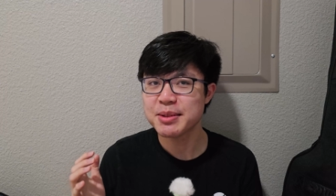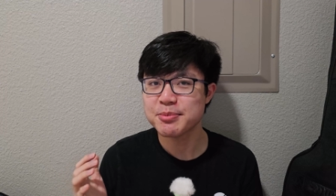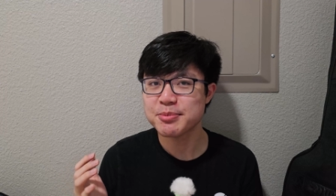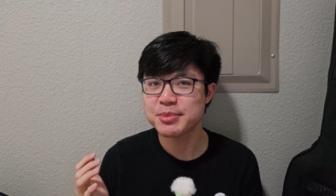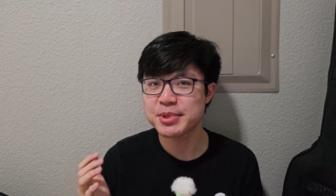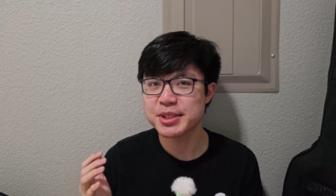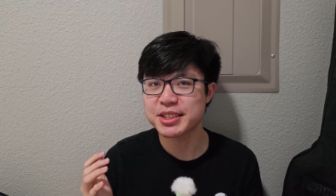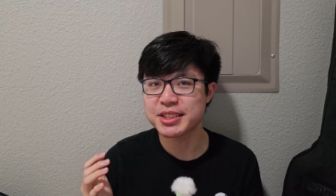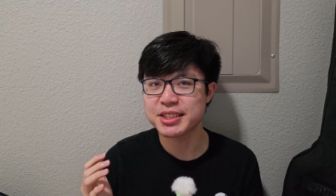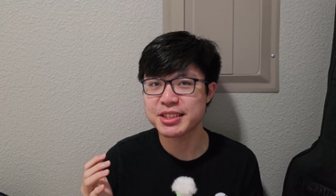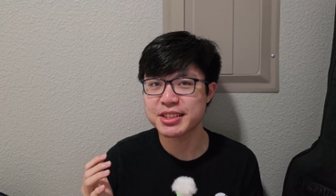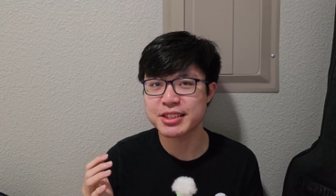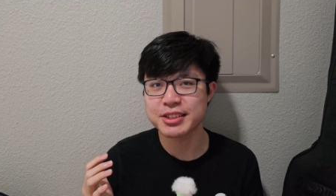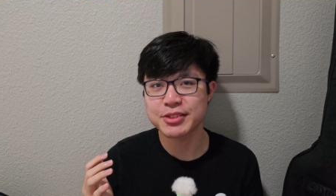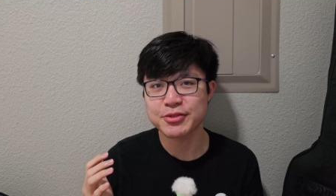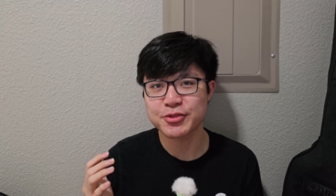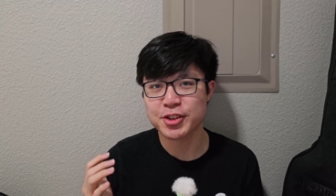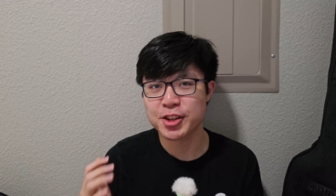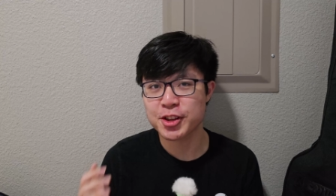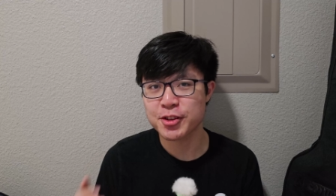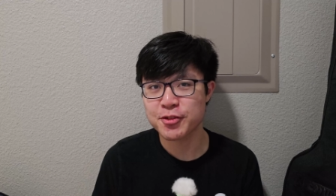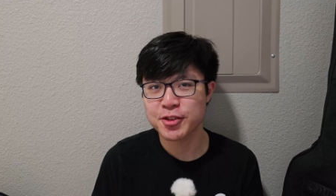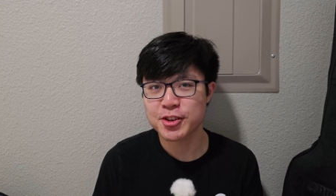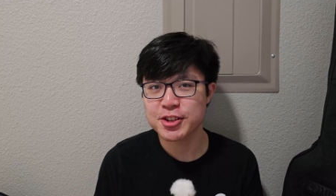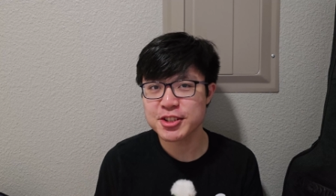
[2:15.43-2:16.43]
But
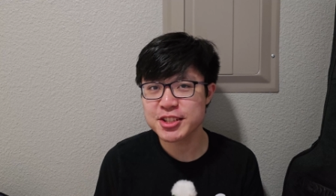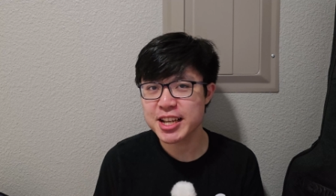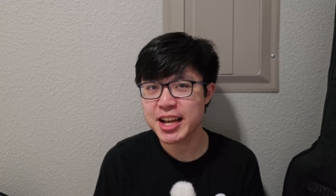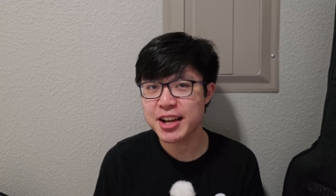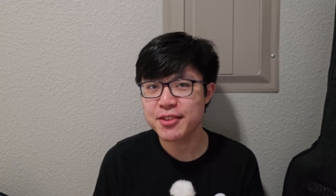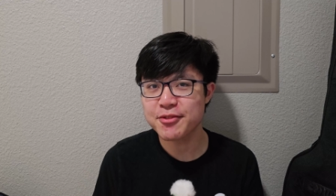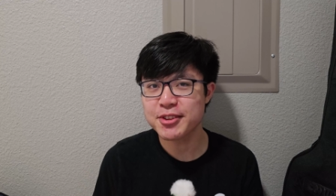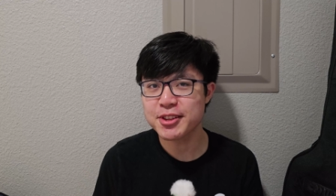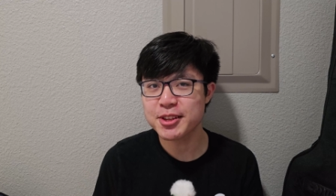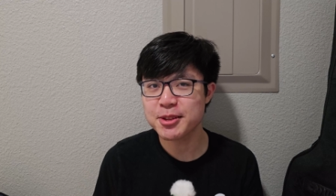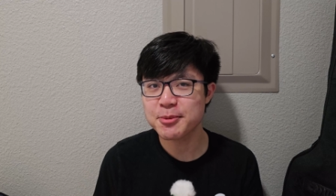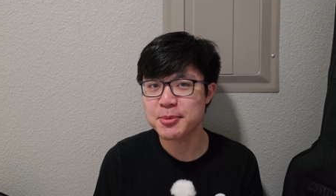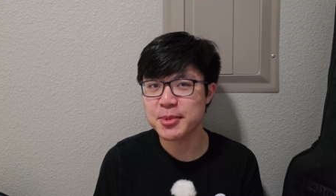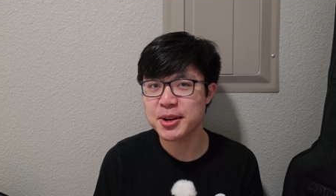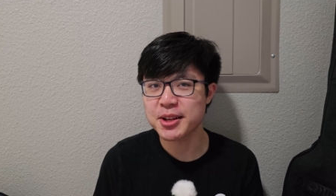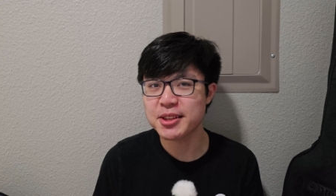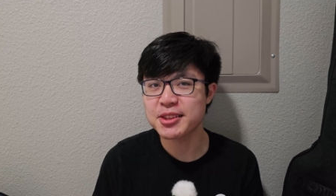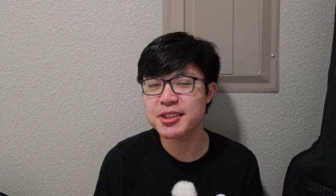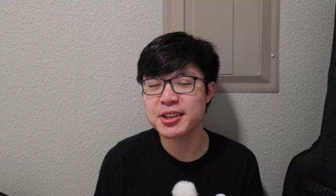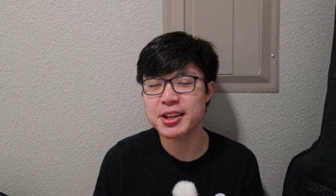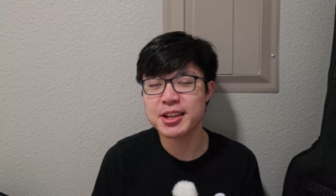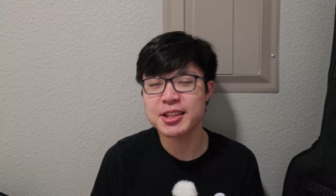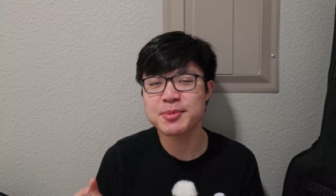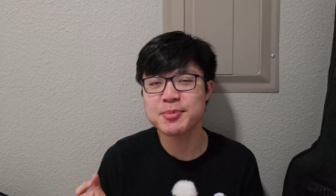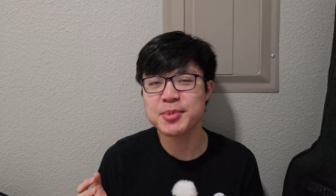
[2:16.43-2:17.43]
for the first half of the
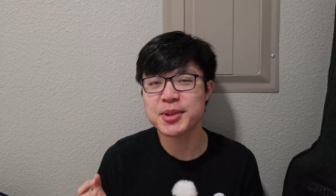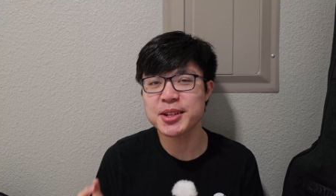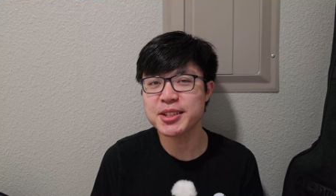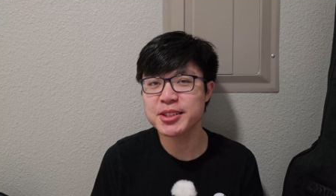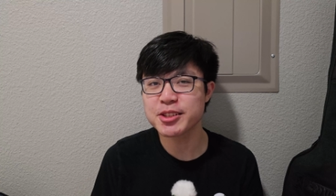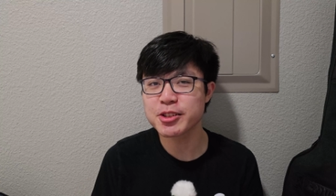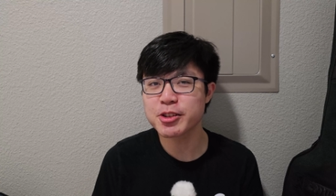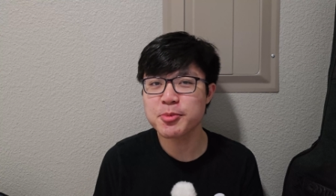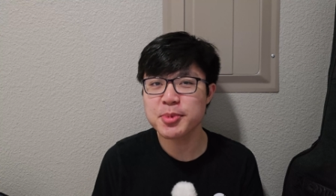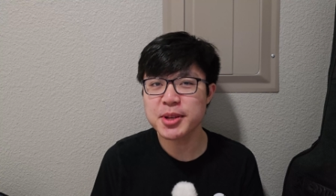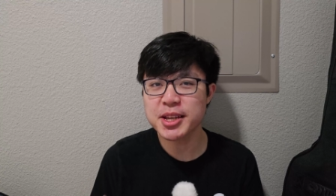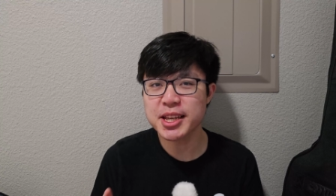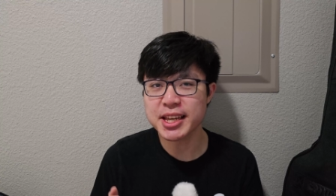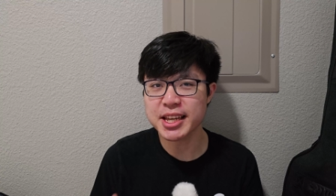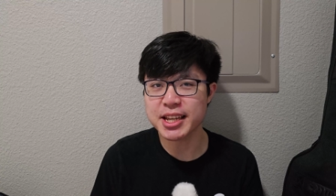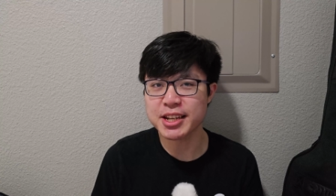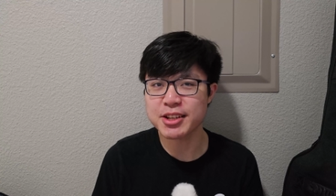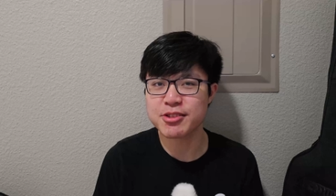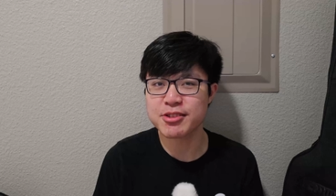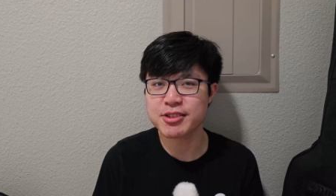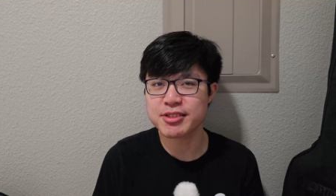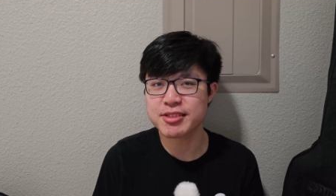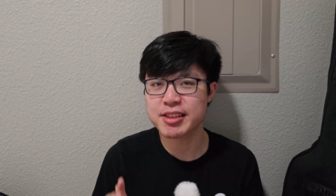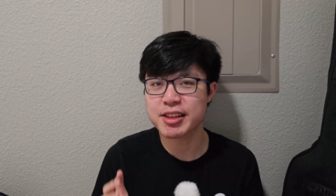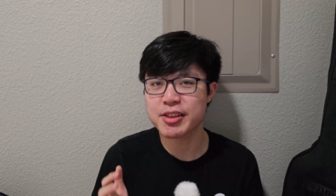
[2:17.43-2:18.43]
month, it's been a little bit
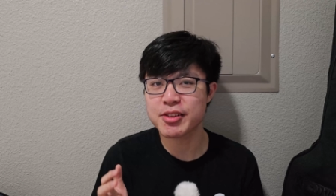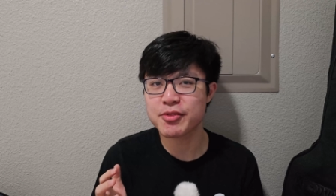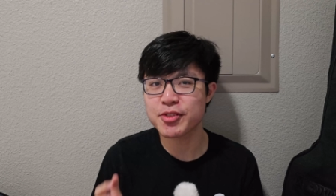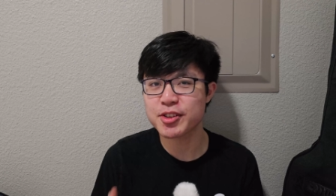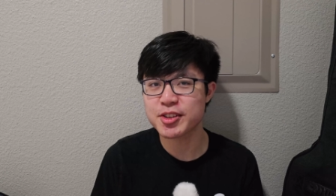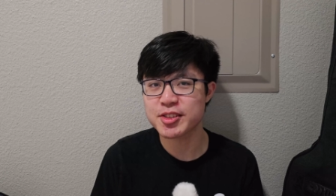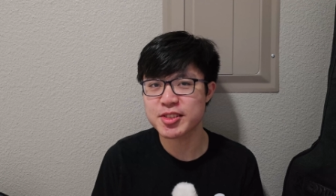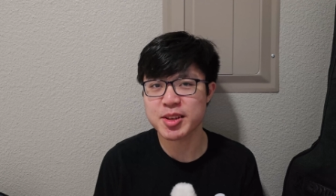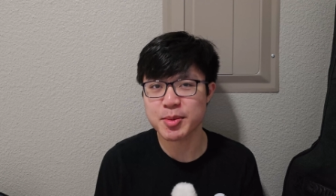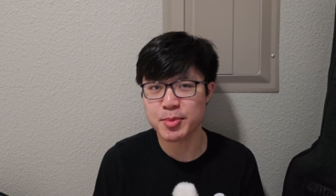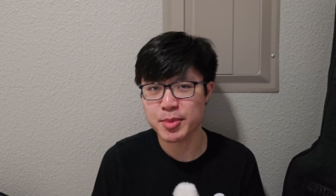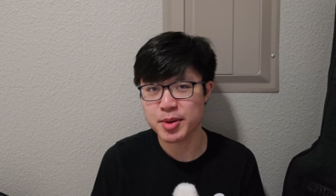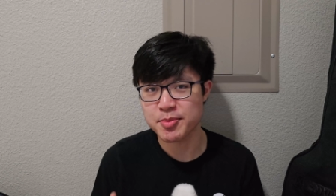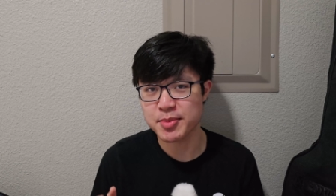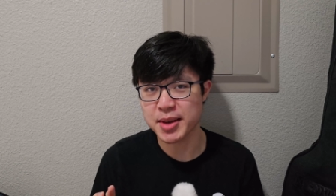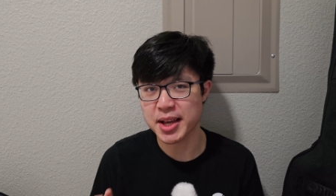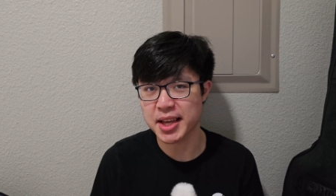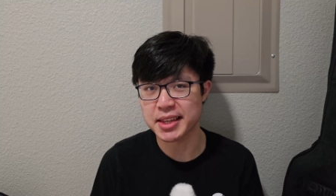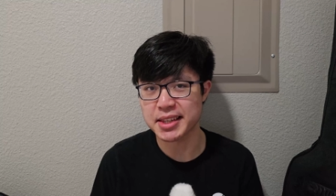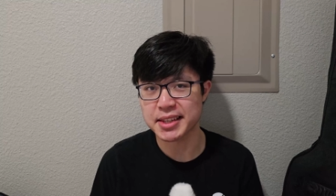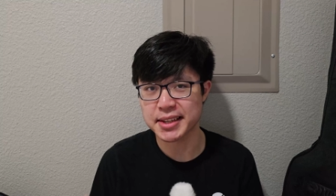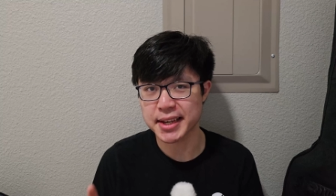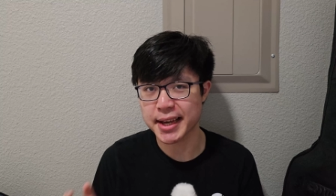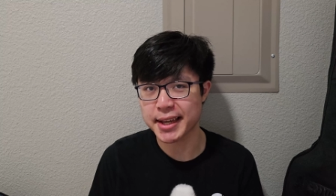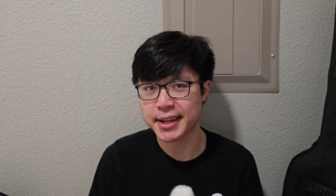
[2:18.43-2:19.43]
interesting for some of
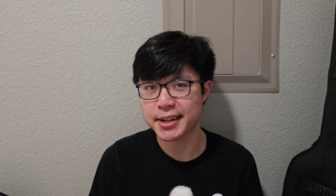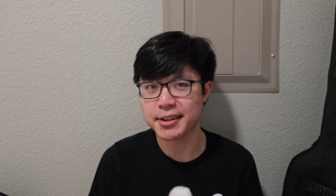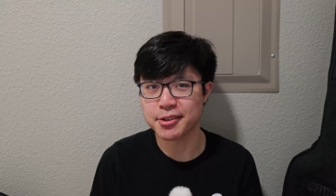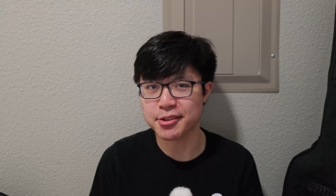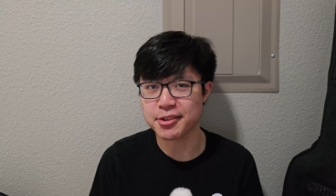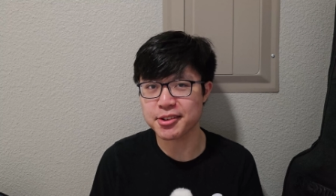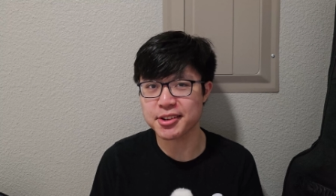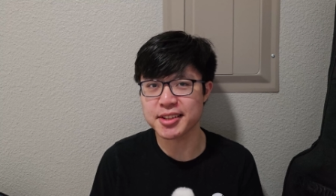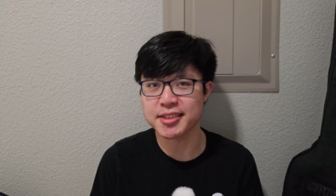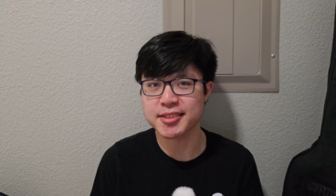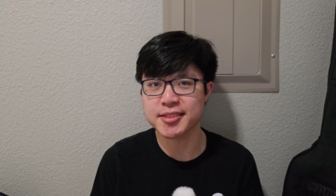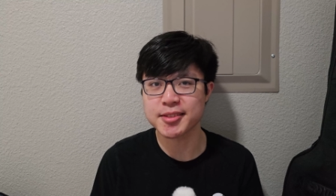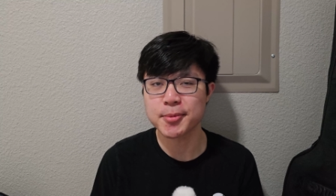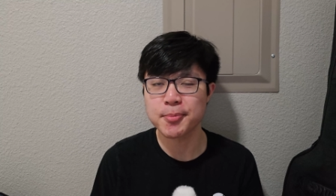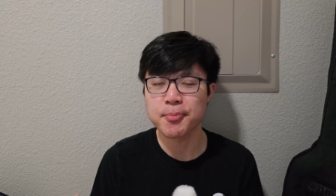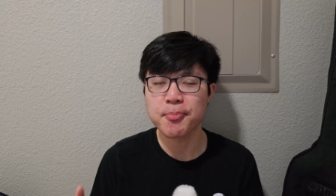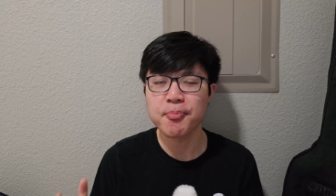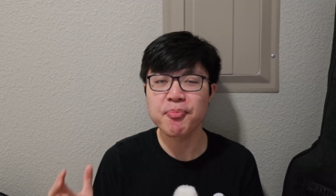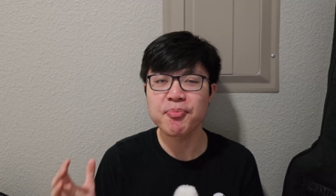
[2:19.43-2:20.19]
my categories.